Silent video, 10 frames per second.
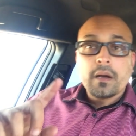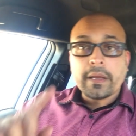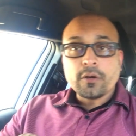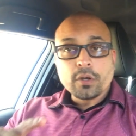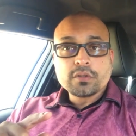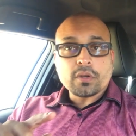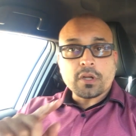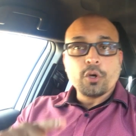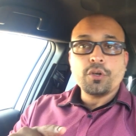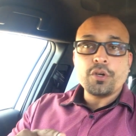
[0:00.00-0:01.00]
And also
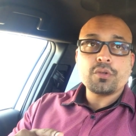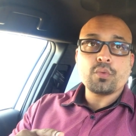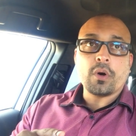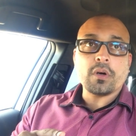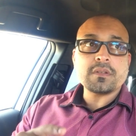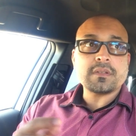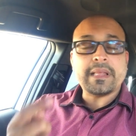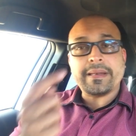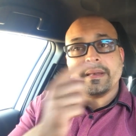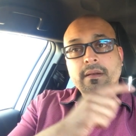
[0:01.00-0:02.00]
the good news was
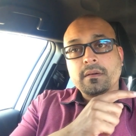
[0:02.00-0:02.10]
that